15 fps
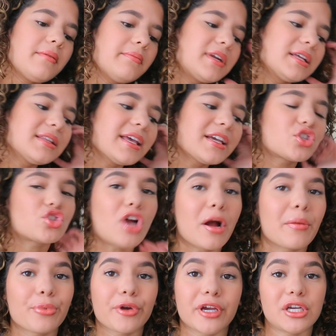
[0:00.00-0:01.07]
But I like
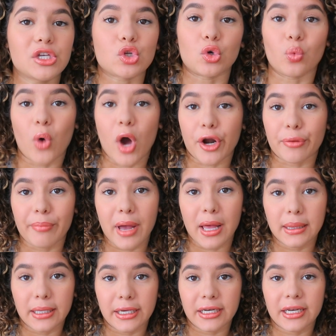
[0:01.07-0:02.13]
strawberries or
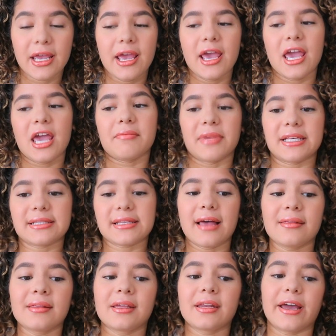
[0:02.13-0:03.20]
watermelon in my
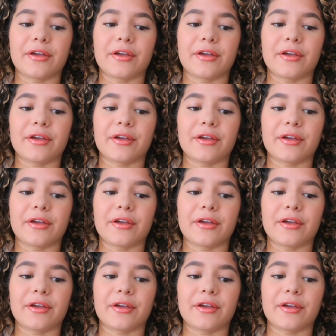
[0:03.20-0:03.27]
salad.